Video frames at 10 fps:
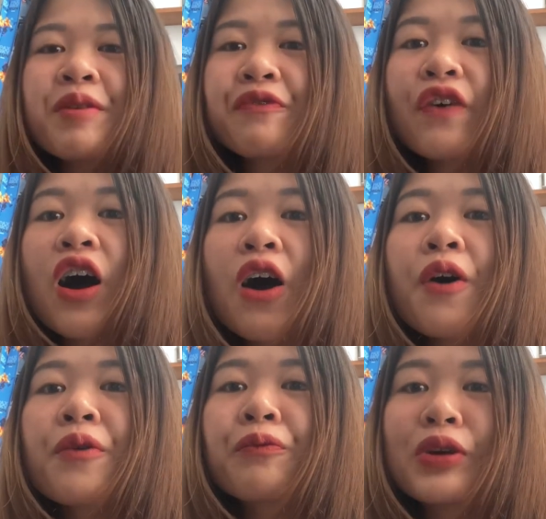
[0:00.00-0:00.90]

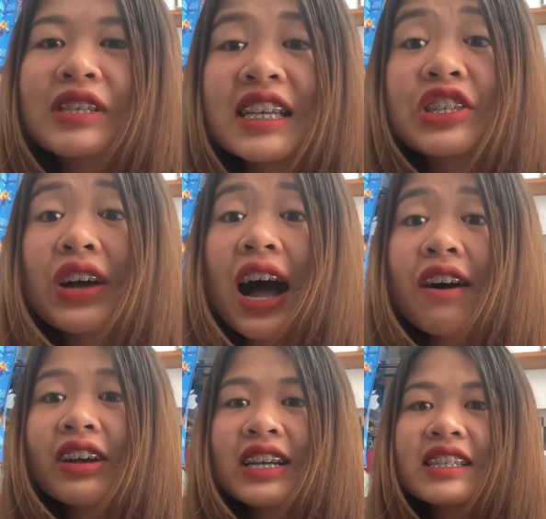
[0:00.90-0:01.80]
before proceed to
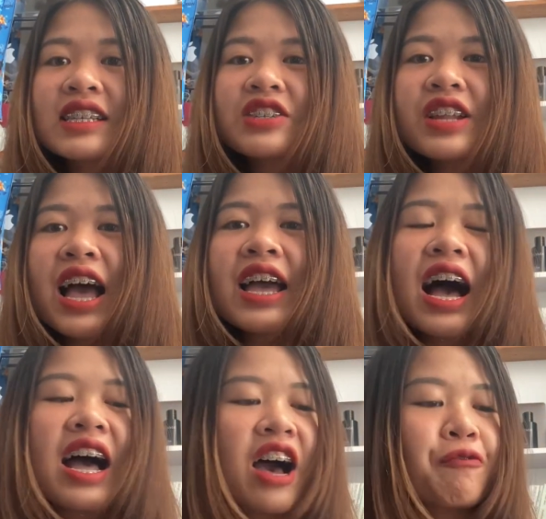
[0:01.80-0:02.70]
our lesson today,
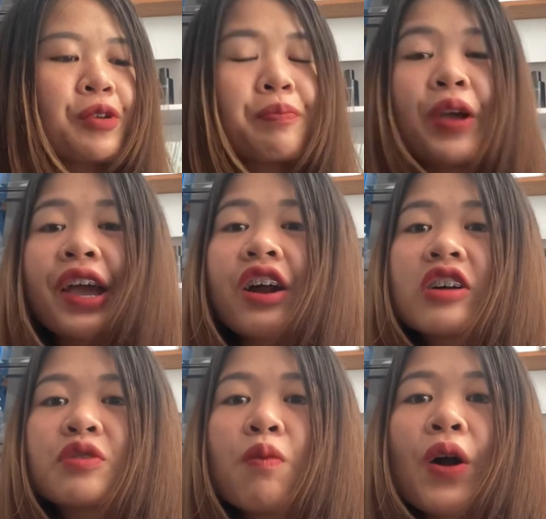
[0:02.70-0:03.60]
I have
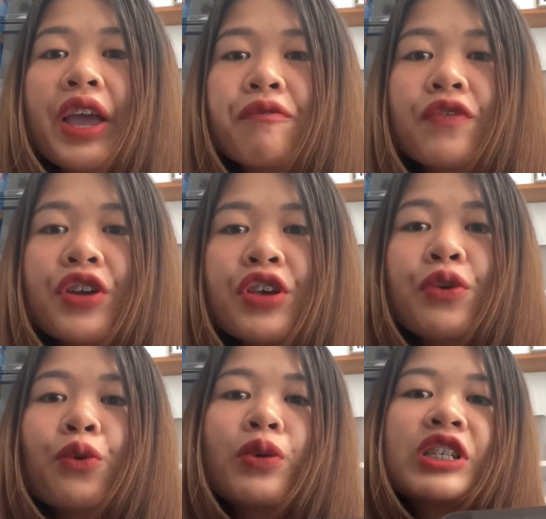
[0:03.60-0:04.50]
prepared a small game for
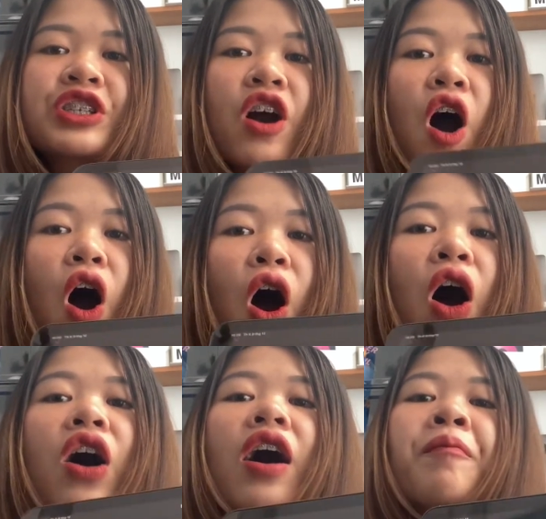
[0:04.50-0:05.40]
you, which
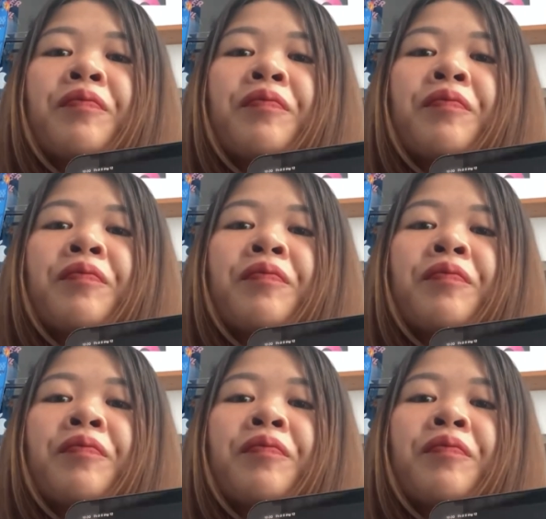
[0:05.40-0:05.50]
called